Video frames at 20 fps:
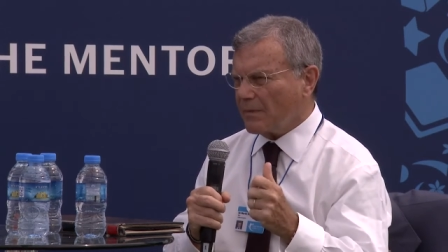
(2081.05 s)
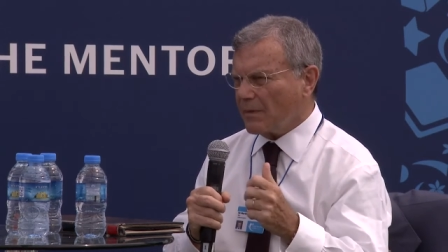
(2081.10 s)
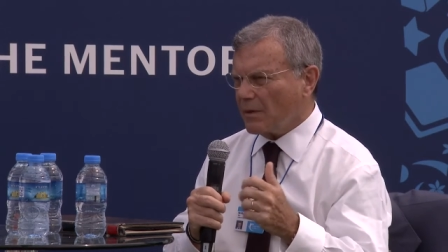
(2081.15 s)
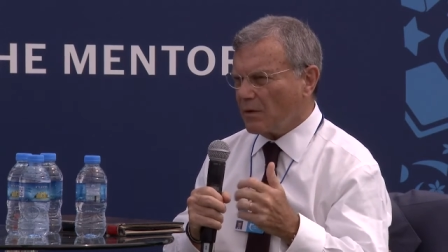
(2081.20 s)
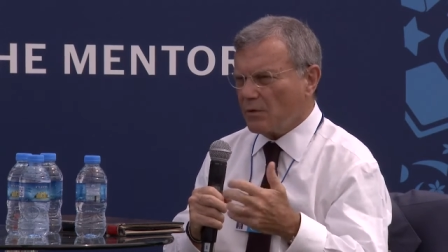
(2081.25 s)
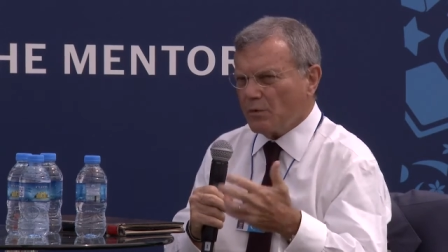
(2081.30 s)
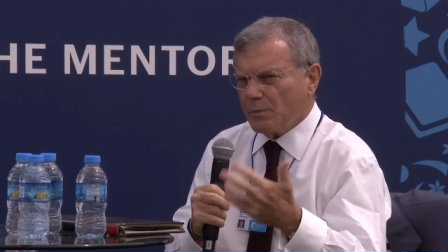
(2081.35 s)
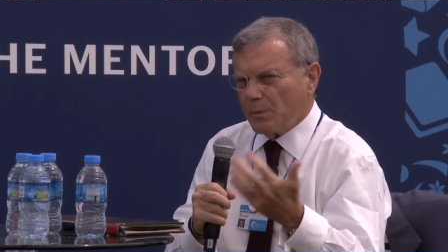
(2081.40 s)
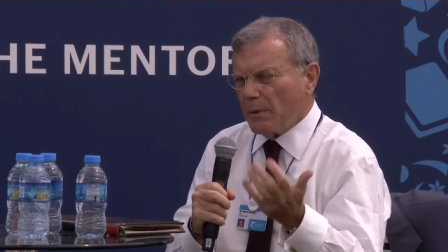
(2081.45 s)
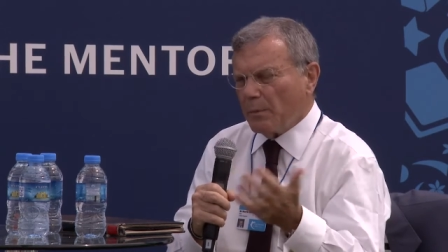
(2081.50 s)

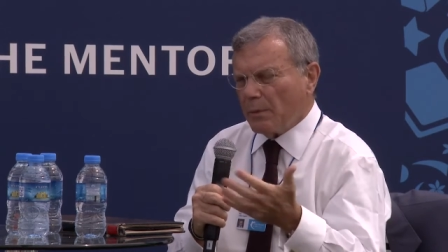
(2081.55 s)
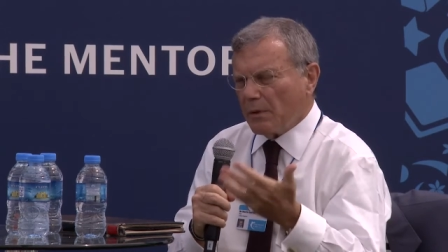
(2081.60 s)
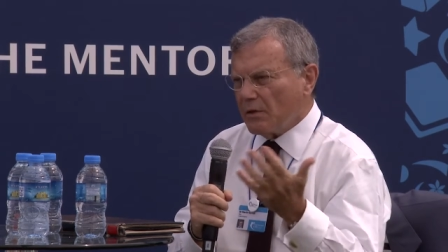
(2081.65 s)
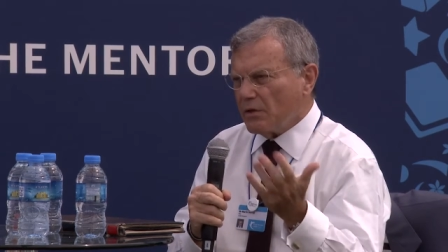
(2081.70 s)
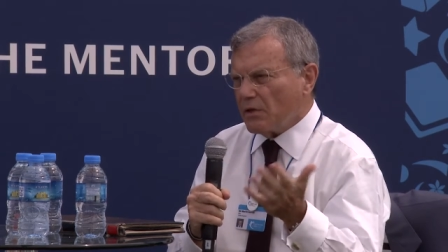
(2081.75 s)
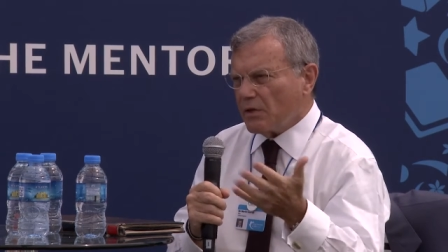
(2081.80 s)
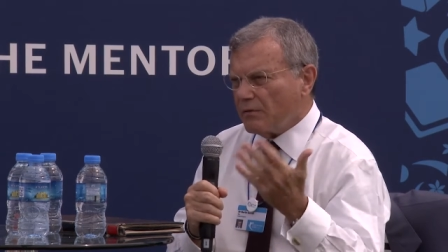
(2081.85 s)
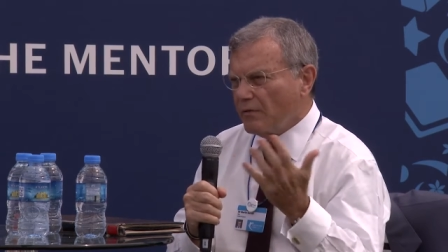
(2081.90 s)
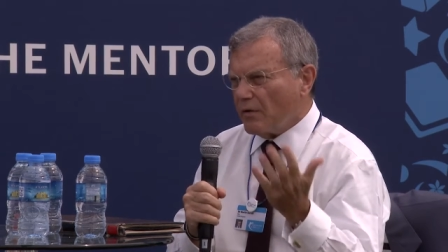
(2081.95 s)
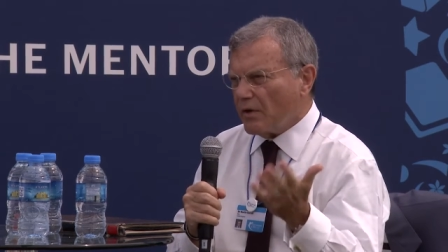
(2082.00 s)
Because people are
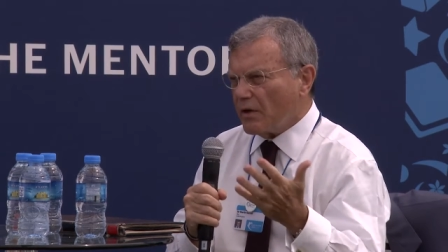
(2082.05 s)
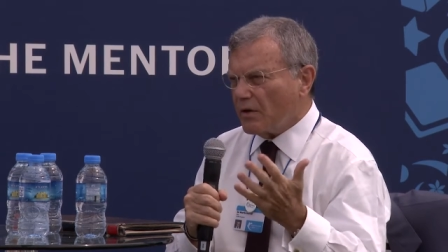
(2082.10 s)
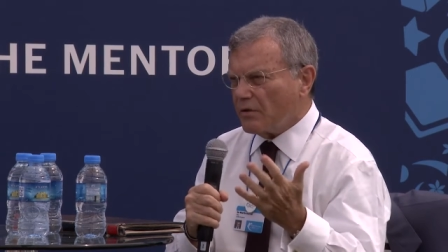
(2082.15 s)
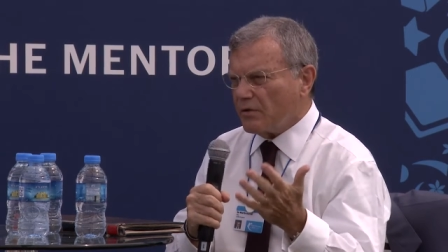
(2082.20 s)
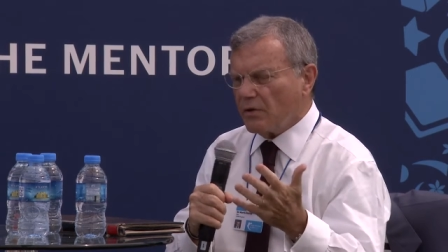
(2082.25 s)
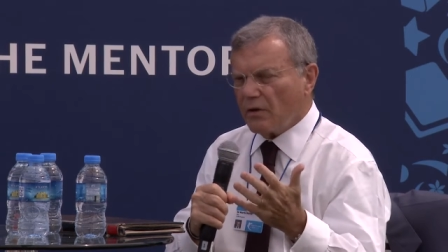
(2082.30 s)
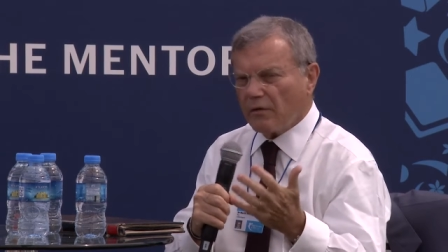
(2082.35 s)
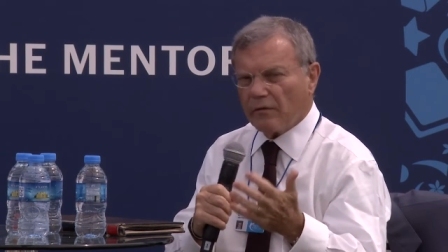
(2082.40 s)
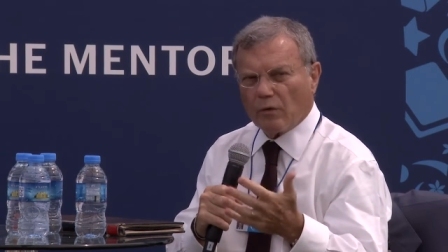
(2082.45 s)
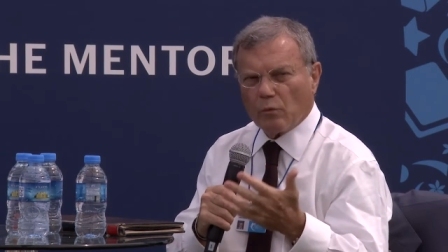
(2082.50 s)
just very
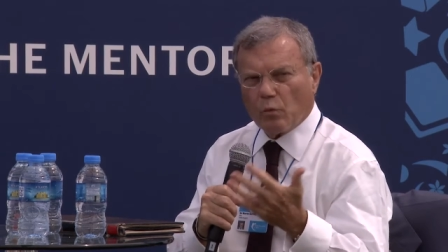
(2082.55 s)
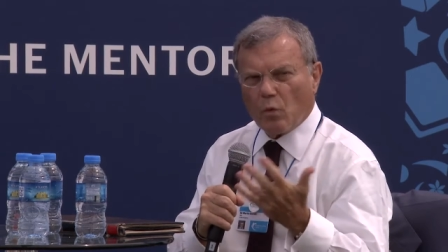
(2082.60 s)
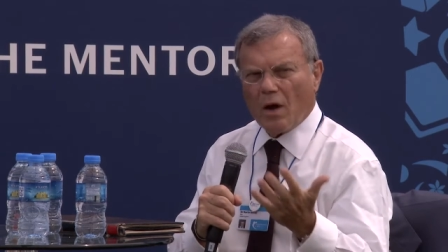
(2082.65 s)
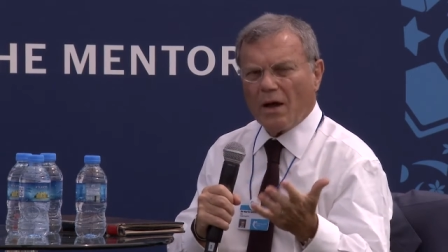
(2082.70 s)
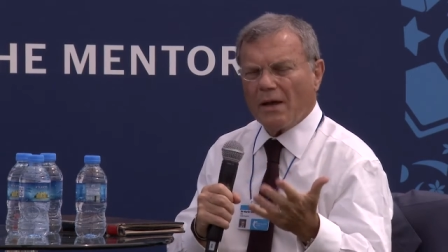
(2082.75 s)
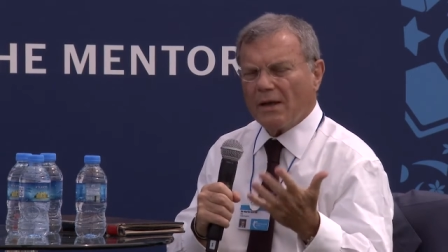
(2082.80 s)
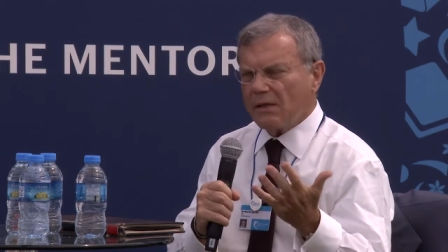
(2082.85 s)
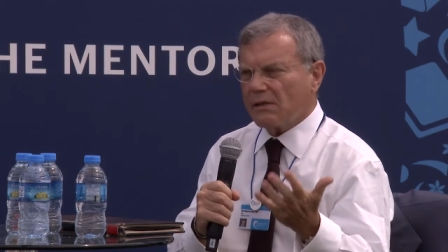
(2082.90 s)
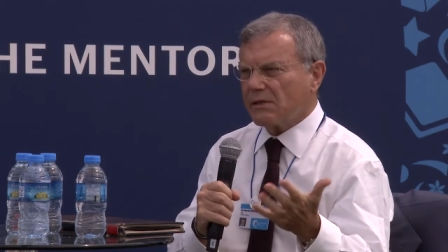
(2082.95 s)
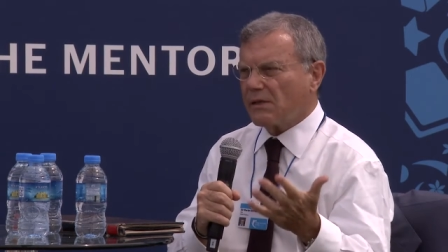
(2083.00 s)
conservative. Why
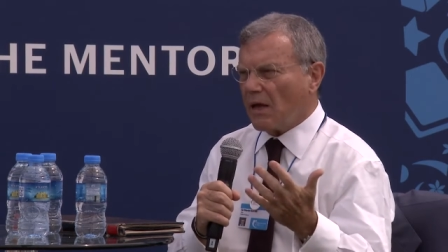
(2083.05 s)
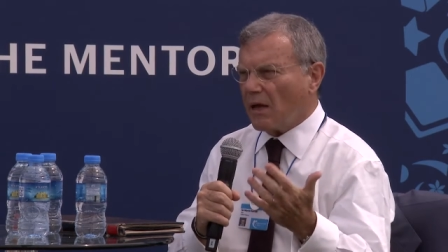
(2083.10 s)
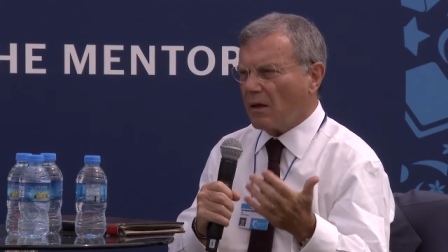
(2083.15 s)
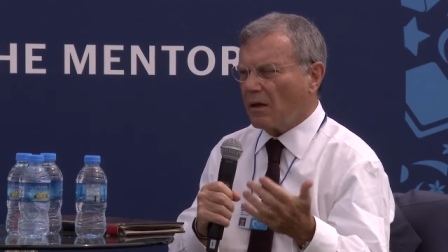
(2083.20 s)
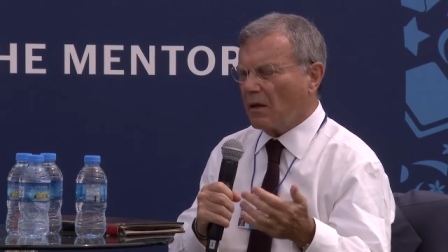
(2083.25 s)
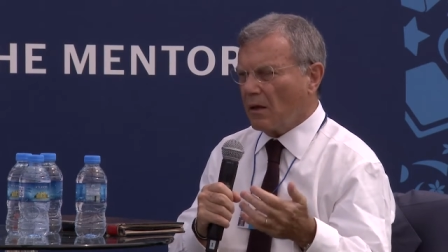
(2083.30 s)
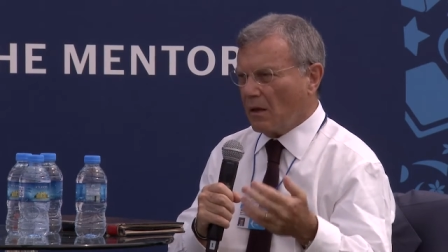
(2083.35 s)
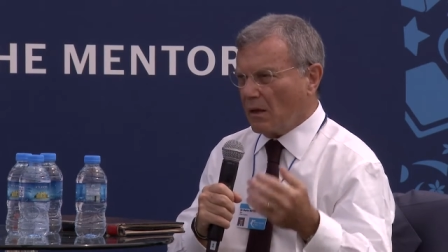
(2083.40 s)
is that?